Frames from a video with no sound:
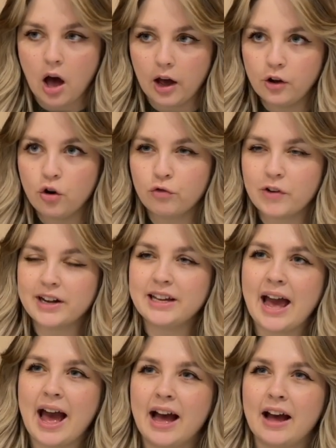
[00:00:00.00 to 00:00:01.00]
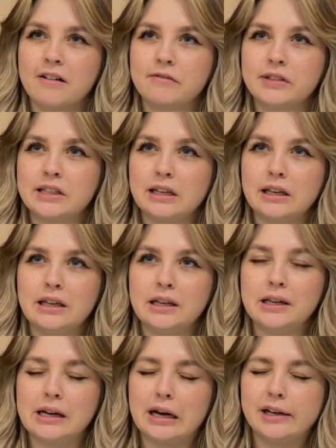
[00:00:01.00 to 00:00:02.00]
I already have
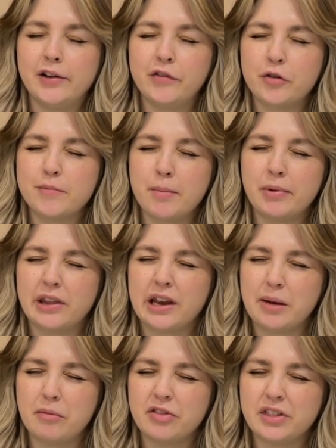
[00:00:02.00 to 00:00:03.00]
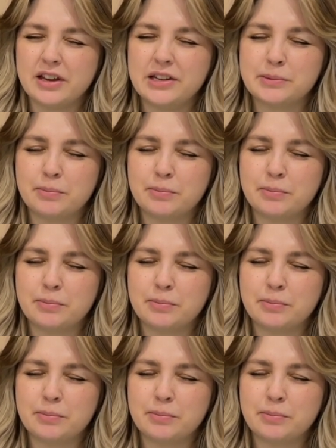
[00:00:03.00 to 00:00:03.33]
I never remember the name of these,